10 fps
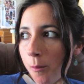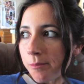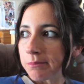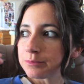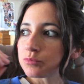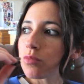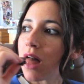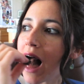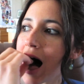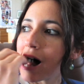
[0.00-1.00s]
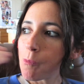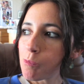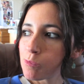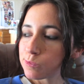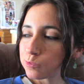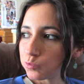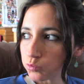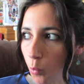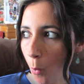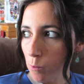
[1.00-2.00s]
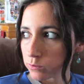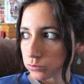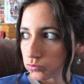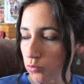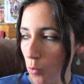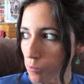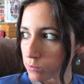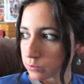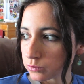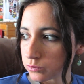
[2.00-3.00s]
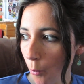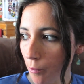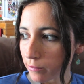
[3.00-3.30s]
then I go all out on my hair and makeup. Doing my hair and makeup